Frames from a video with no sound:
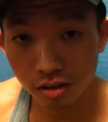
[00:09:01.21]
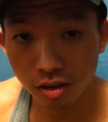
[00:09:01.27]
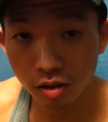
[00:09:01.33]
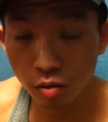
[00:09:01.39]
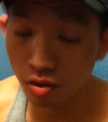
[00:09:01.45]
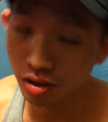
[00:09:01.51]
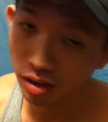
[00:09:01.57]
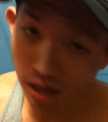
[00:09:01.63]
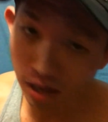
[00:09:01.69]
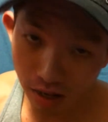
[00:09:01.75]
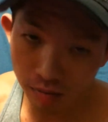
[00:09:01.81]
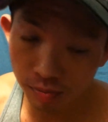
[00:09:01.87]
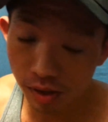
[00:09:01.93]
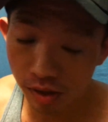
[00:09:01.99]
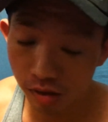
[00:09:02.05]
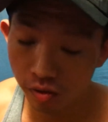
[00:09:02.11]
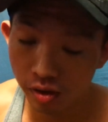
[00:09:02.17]
He wasn't
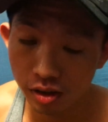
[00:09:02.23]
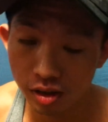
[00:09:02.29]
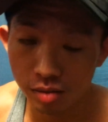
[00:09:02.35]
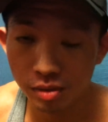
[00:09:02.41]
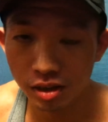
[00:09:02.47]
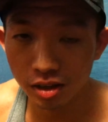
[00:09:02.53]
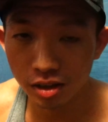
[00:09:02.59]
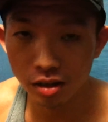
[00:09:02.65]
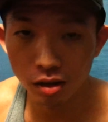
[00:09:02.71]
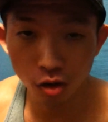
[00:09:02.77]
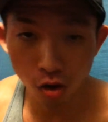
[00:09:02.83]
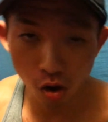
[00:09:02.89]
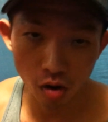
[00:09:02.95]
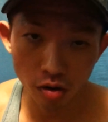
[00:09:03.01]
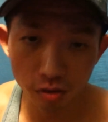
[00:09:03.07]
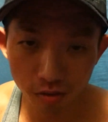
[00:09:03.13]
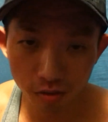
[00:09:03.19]
last place or anything, but he
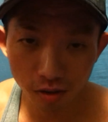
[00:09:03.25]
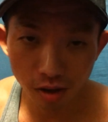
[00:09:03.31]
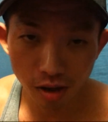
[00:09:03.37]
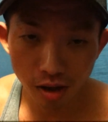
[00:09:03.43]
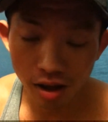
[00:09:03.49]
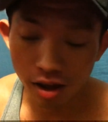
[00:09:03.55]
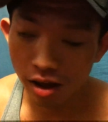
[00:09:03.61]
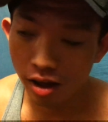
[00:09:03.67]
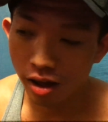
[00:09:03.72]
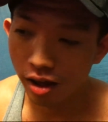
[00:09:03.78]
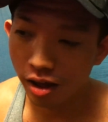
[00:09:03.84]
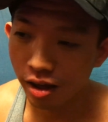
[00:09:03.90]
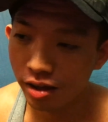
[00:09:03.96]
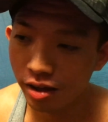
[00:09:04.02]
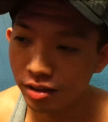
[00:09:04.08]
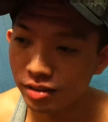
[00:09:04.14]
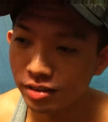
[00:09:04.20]
lost.
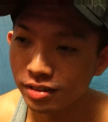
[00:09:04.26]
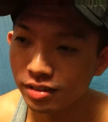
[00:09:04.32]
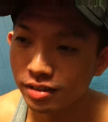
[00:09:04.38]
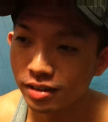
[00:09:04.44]
And